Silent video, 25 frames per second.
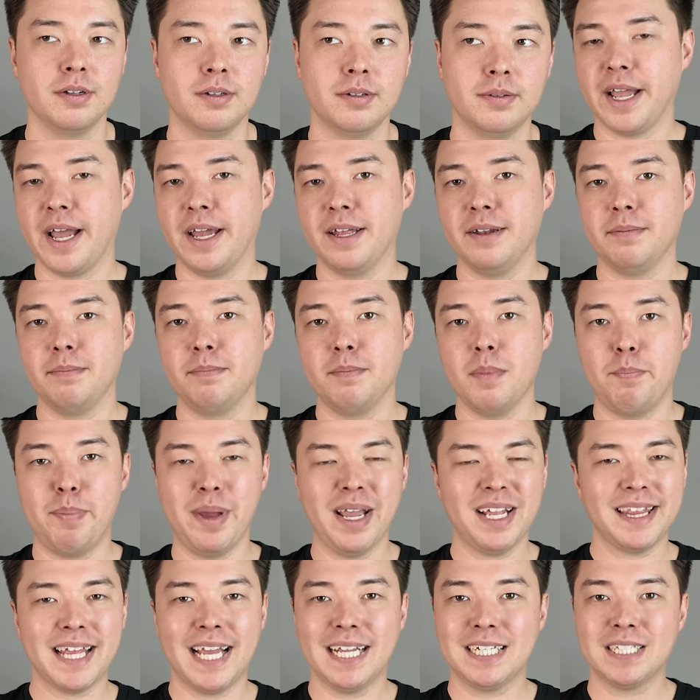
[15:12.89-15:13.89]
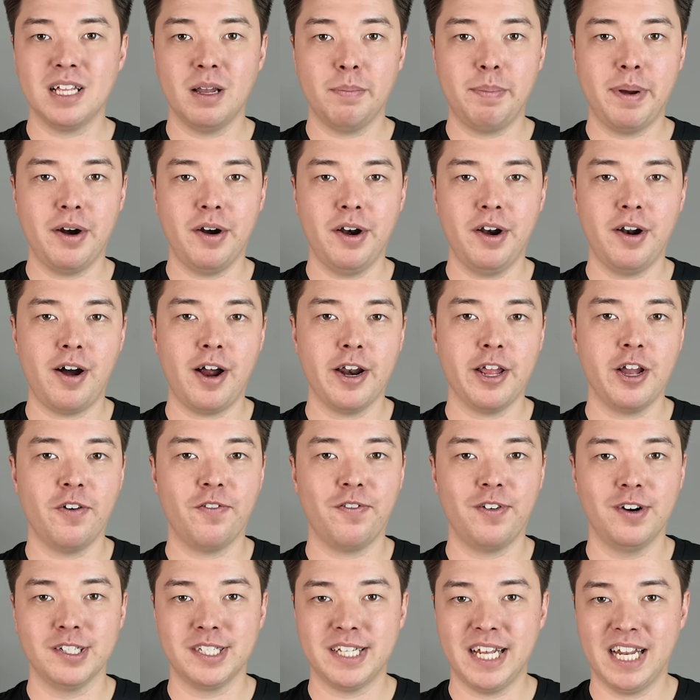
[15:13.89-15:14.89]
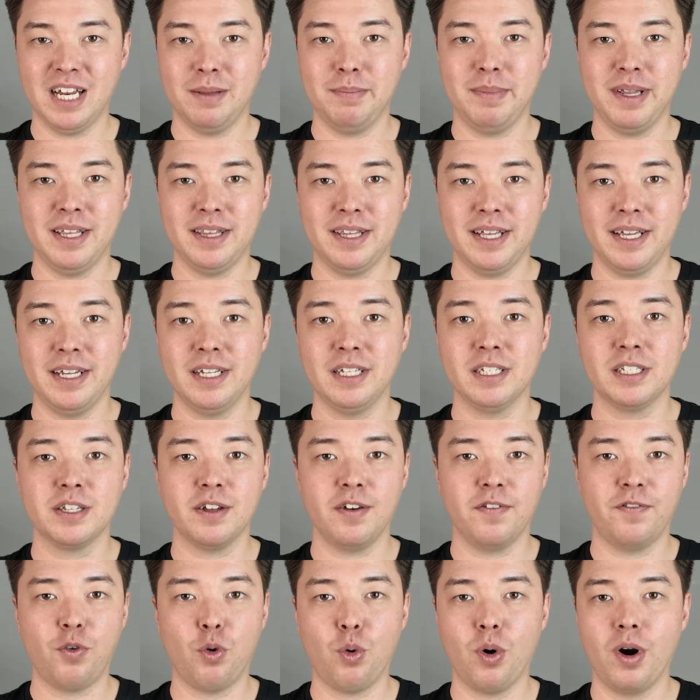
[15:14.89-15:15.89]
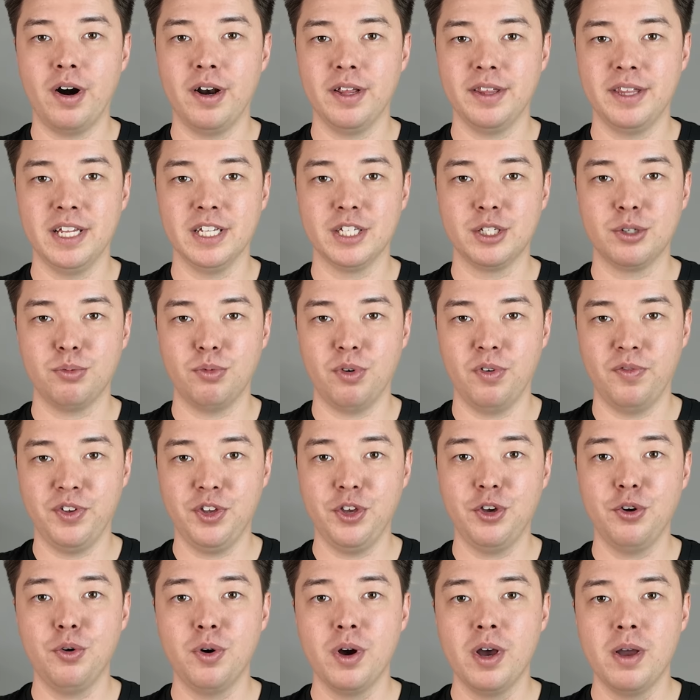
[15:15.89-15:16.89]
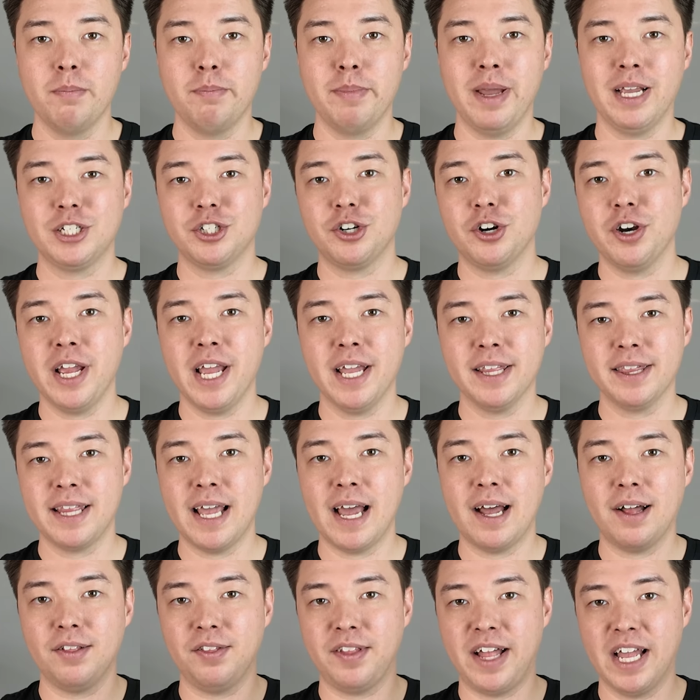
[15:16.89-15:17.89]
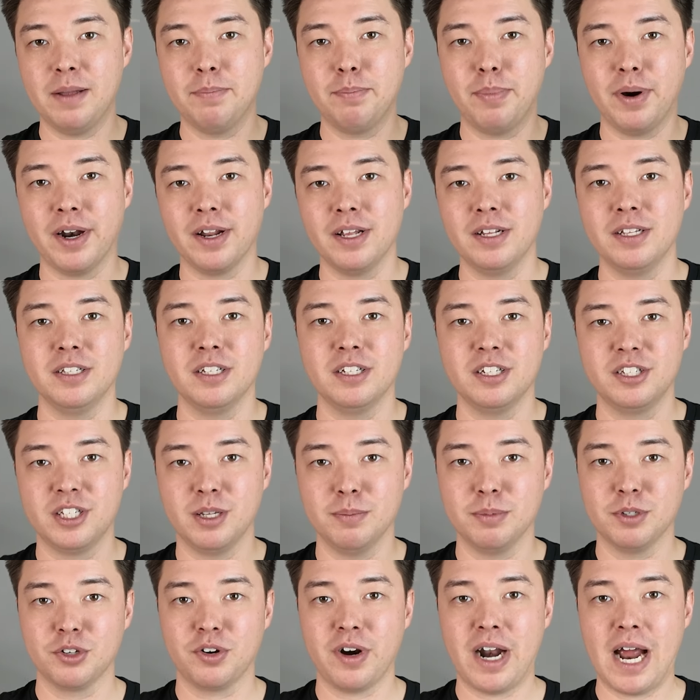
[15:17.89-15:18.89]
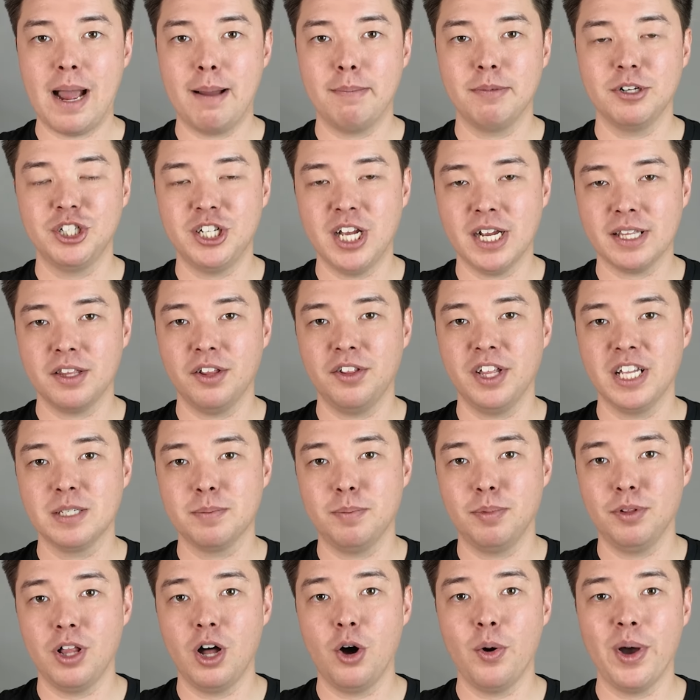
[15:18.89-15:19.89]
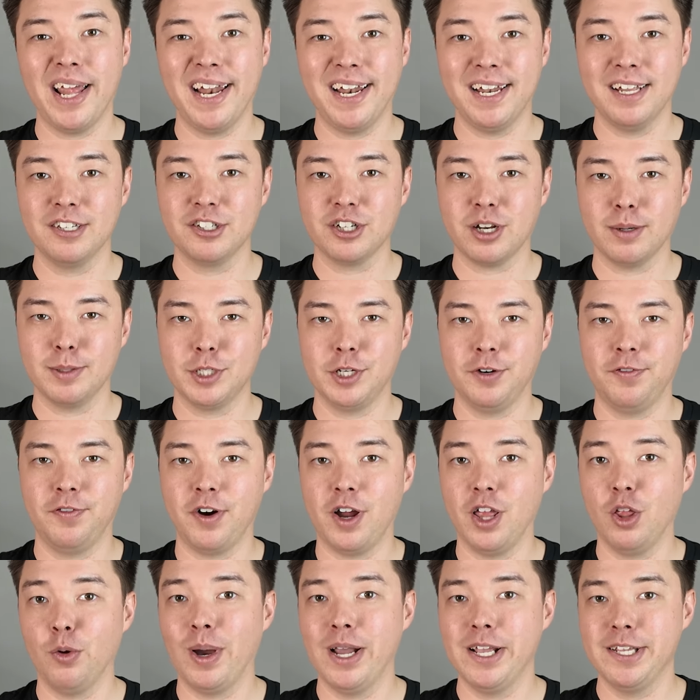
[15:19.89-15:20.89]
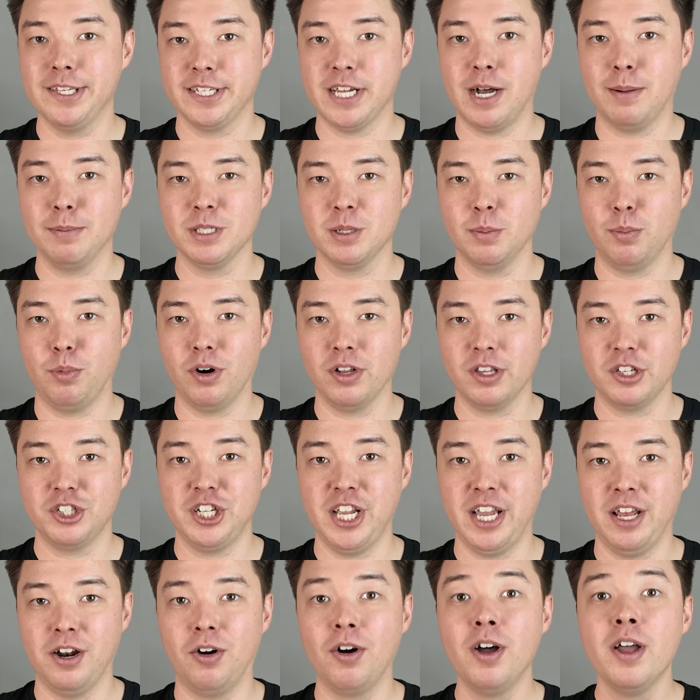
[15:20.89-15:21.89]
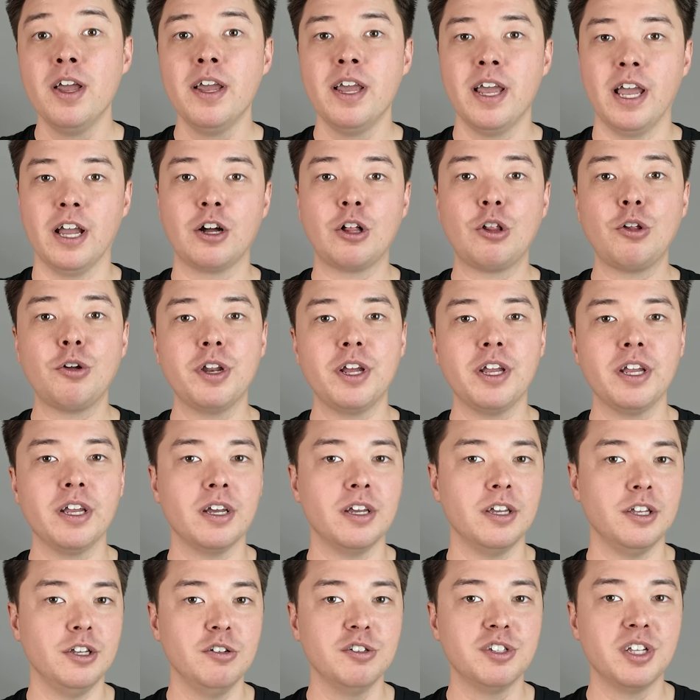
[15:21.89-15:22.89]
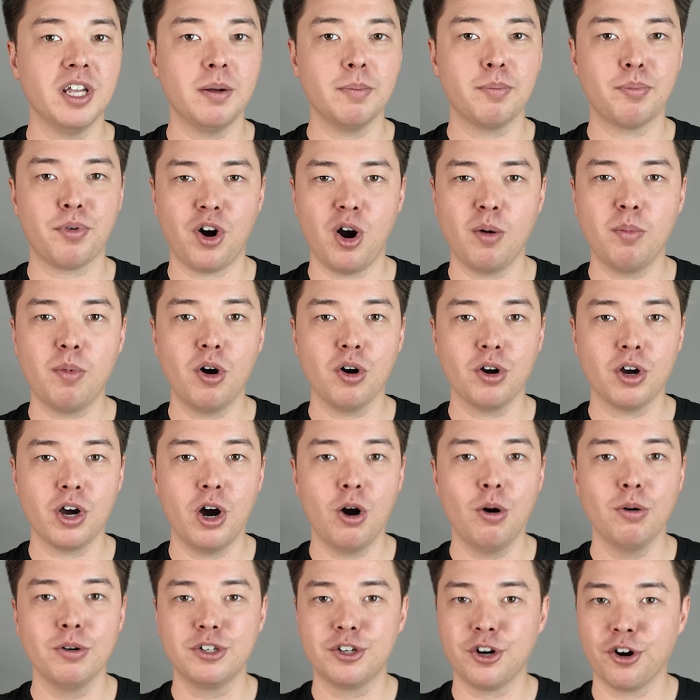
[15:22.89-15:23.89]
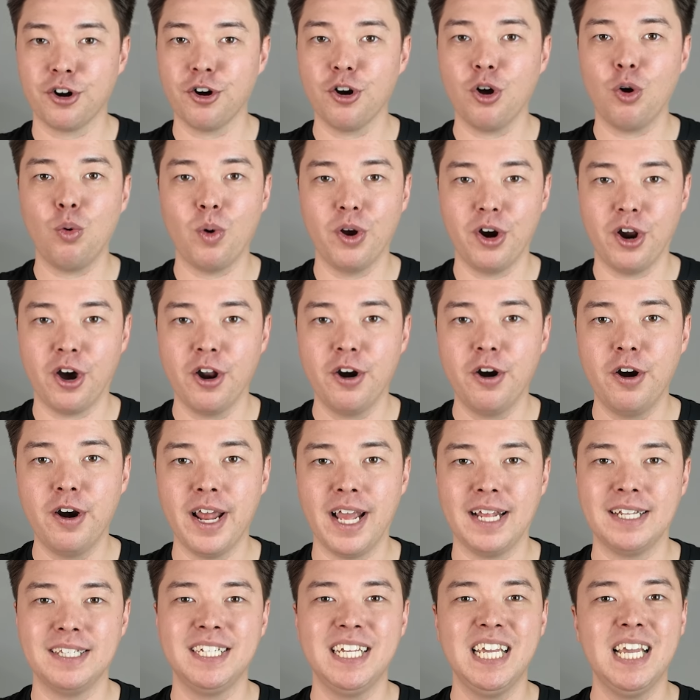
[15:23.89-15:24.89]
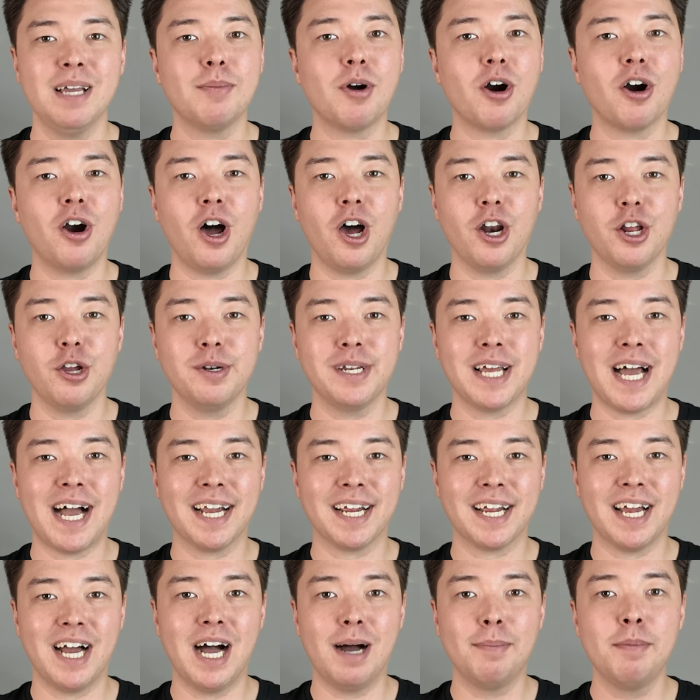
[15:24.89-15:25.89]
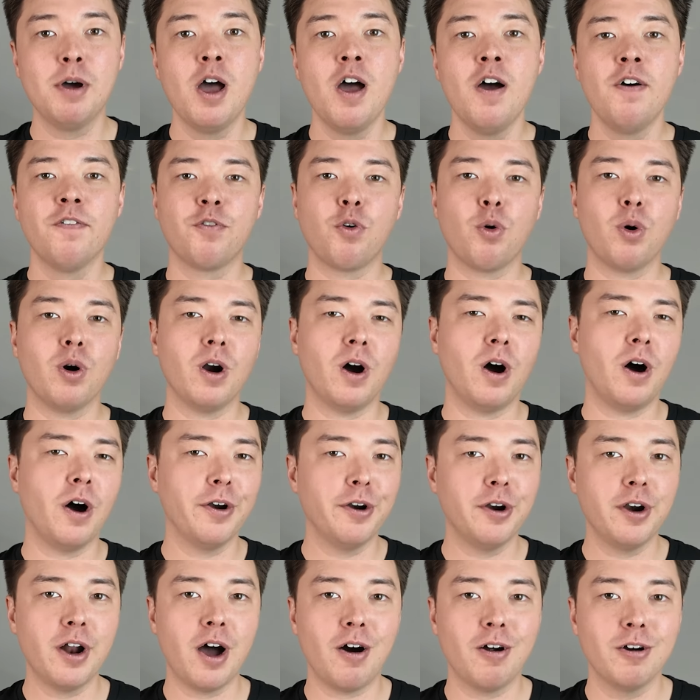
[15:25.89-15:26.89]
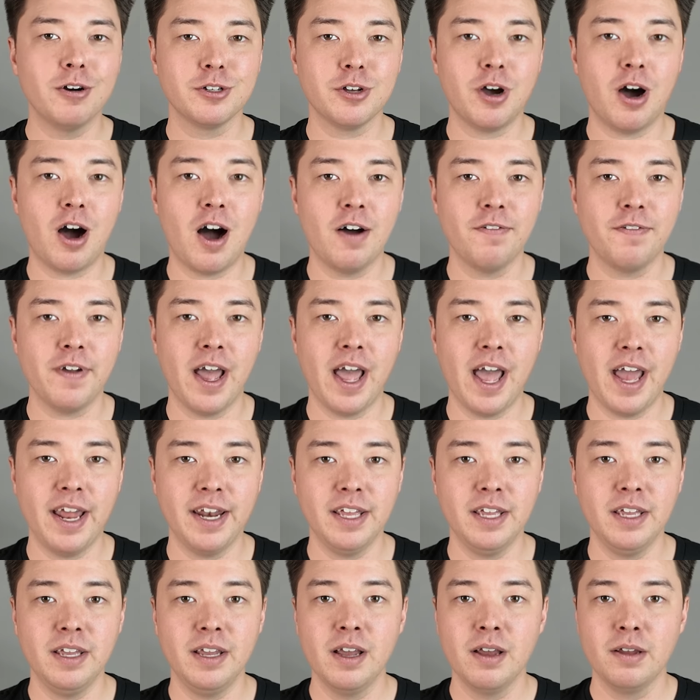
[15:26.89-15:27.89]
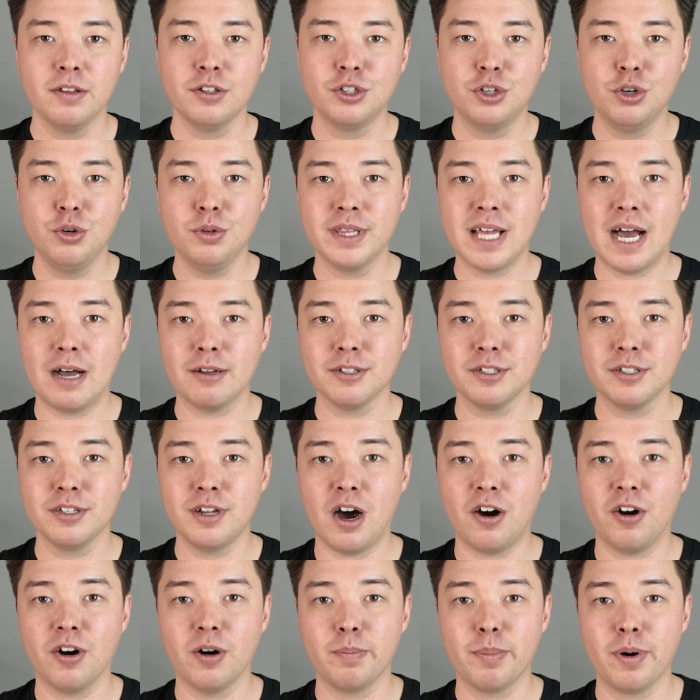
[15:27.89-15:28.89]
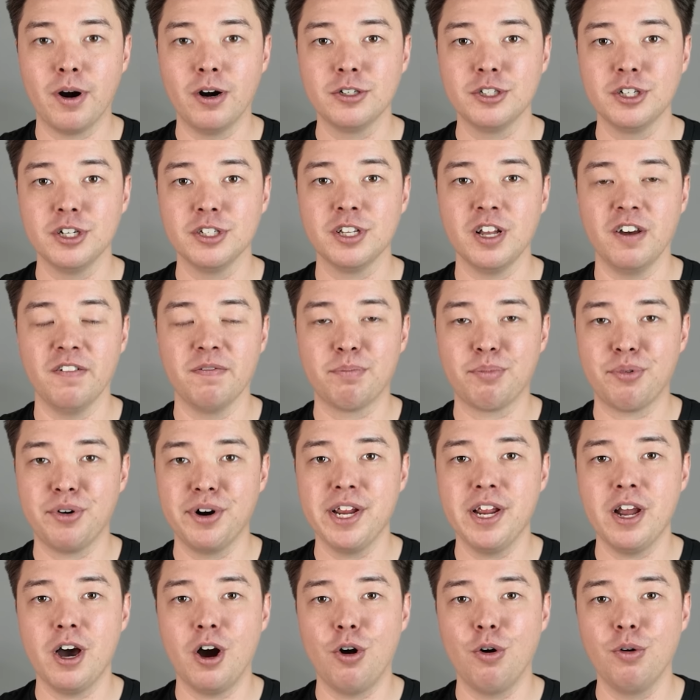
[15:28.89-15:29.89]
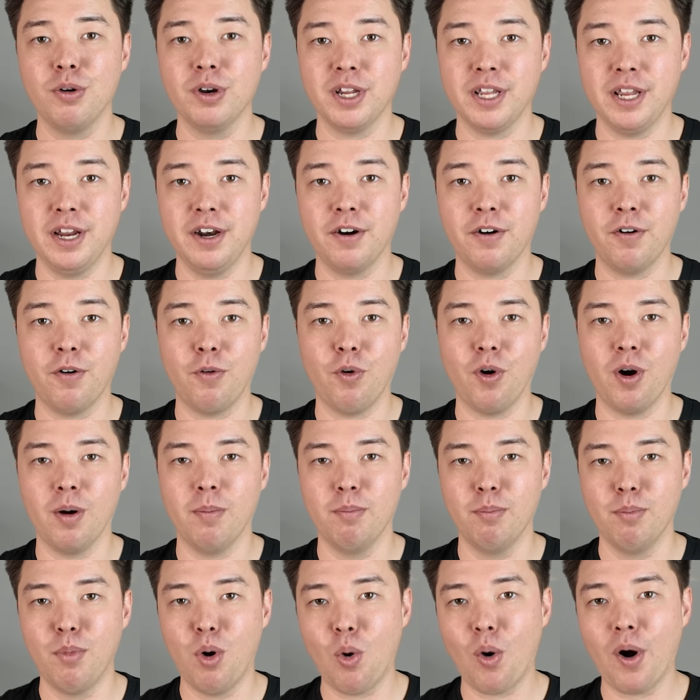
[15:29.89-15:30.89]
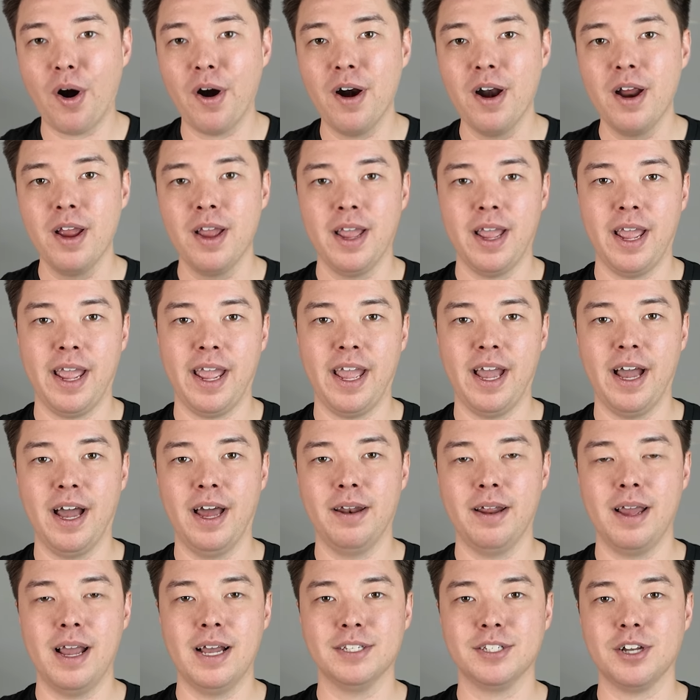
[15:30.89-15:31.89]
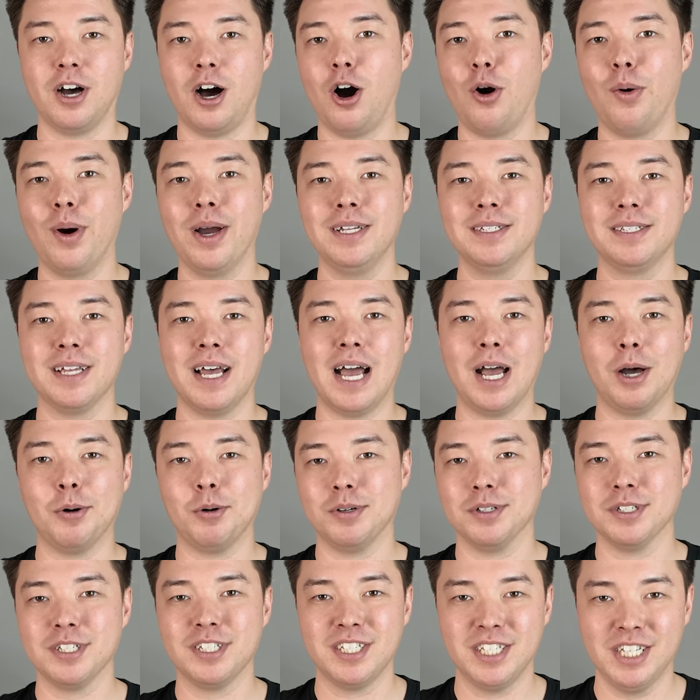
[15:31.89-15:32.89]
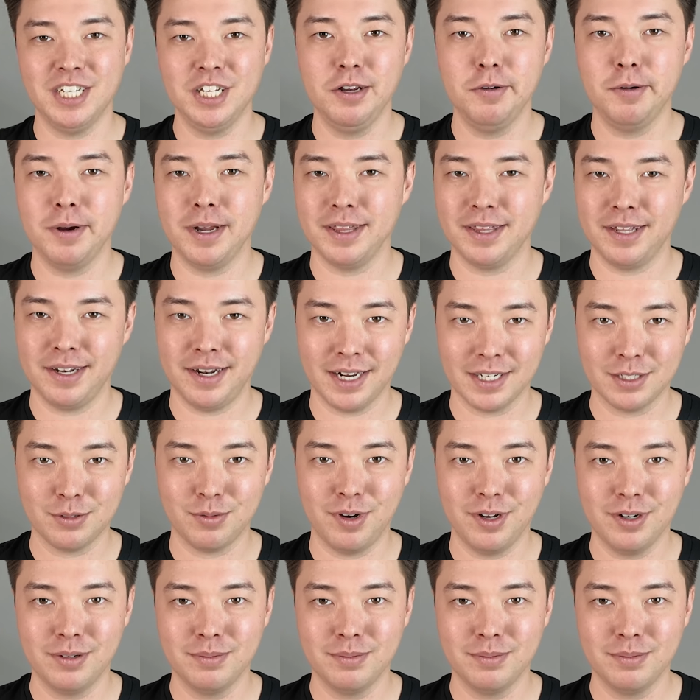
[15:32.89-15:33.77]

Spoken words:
Again, big thanks to Aperion Audio for sending me these for this review. Make sure to hit that like button, subscribe, check the links below in the description for other ways to help support the channel, including using promo code TURTLE100 at tmraudio.com for $100 off any $2,000 purchase of pre-owned gear or more. And as always, I will see you in the next